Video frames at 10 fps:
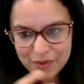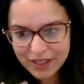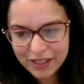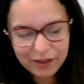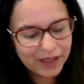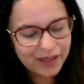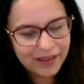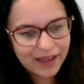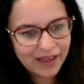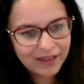really
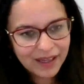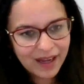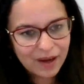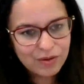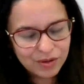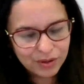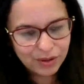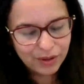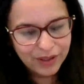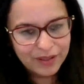looking at how
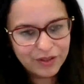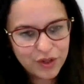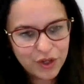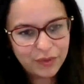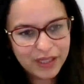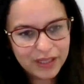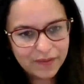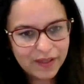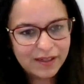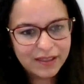could
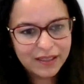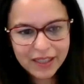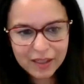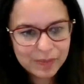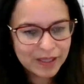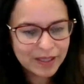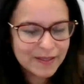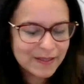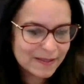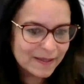generative AI help
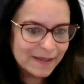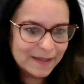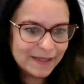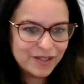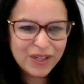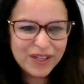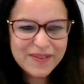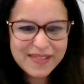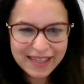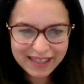us
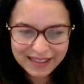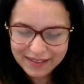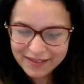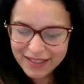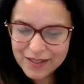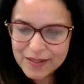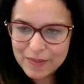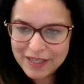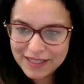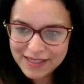drive scale and
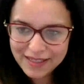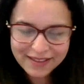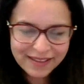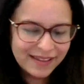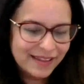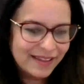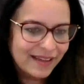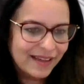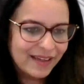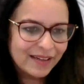speed
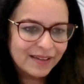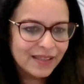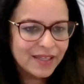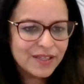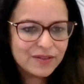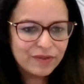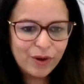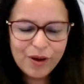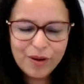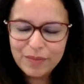in things
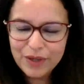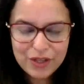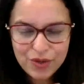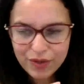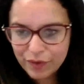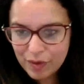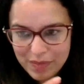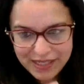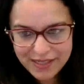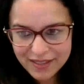from ranging
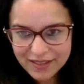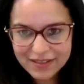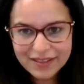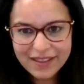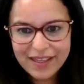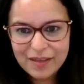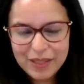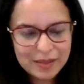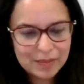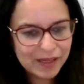from media
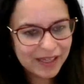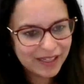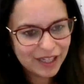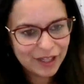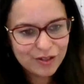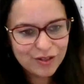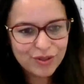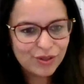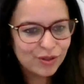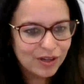and media planning
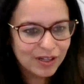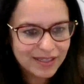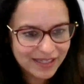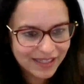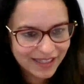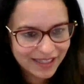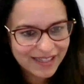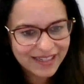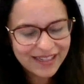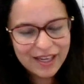to,
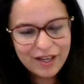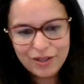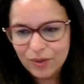content